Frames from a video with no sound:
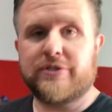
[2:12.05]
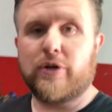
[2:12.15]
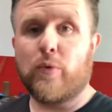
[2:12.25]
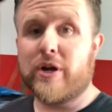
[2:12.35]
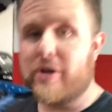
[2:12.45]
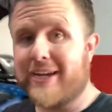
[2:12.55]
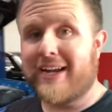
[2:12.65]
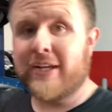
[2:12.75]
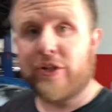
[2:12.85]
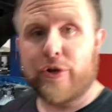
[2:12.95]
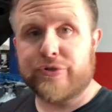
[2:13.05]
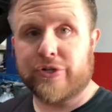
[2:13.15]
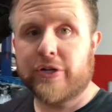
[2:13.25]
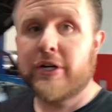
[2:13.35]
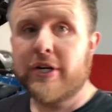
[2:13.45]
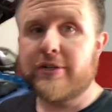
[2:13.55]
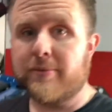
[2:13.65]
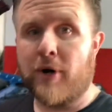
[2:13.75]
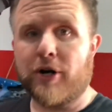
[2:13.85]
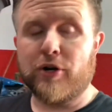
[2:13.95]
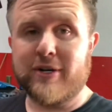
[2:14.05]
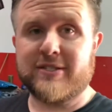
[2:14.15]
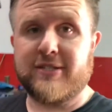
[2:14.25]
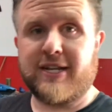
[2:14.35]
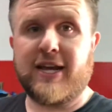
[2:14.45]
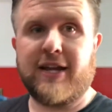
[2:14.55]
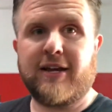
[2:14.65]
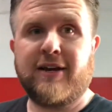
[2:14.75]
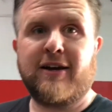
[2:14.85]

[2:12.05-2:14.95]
So we are getting closer. Tomorrow is the day.